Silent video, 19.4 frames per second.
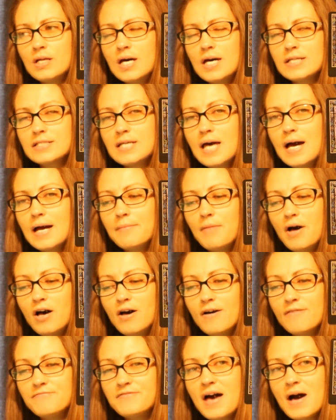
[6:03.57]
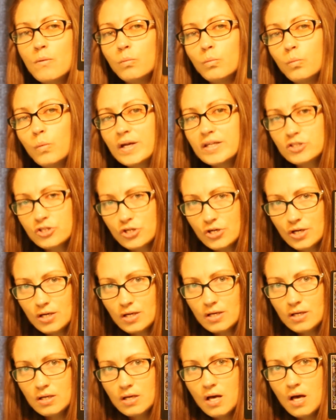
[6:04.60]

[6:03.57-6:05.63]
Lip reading: a time of that winter,